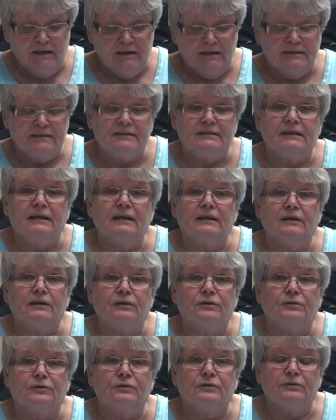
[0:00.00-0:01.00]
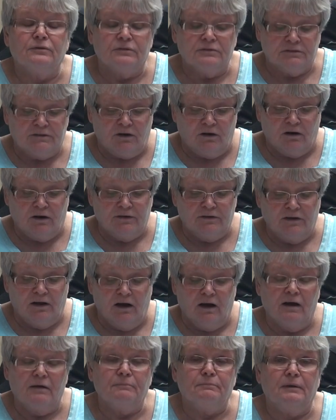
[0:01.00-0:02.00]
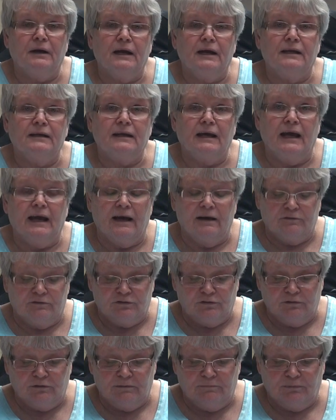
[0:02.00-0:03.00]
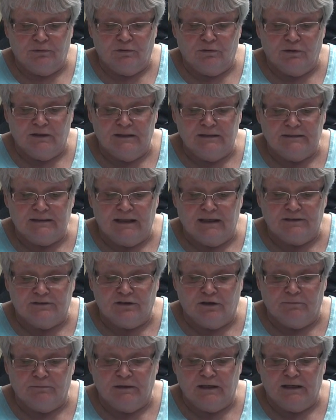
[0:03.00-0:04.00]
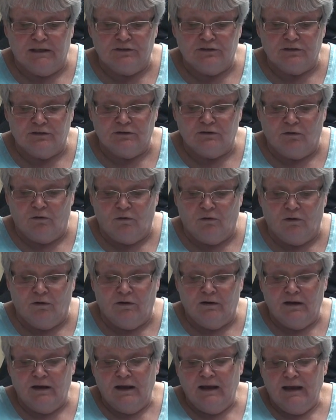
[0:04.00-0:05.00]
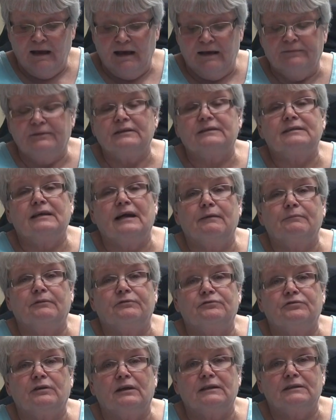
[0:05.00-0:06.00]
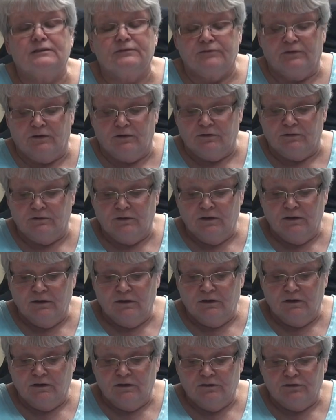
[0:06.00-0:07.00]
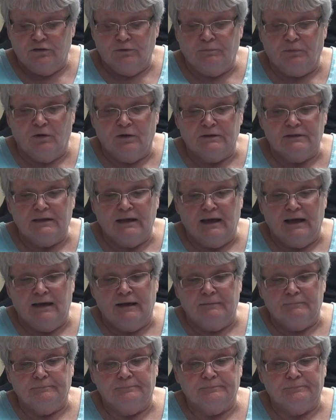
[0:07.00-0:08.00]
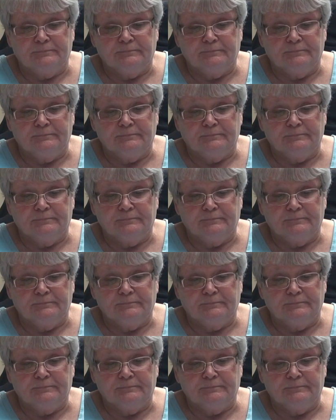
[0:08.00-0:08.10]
Sick accruals are not paid out to employees at termination or at the time of transfer to part-time.